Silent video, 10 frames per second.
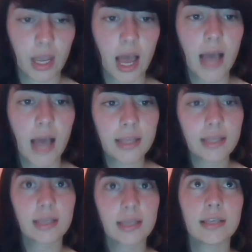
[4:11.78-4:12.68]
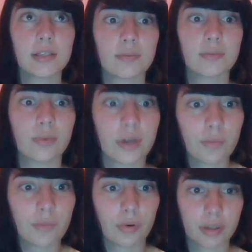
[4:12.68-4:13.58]
and he's very
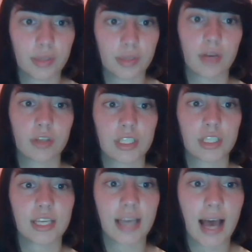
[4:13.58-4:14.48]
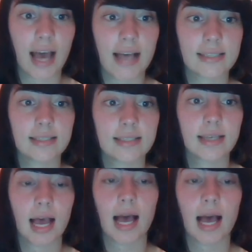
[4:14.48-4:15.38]
important because he has
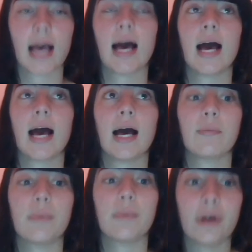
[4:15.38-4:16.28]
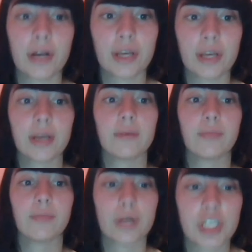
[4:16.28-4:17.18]
a very
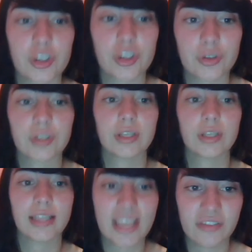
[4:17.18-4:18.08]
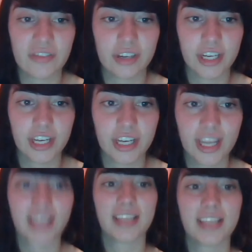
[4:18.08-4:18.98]
precious liver,
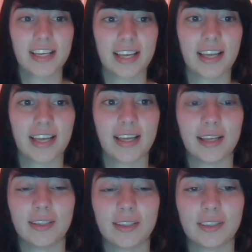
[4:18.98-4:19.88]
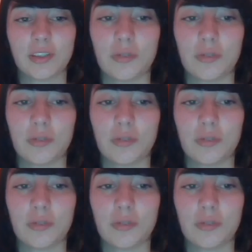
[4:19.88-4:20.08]
and so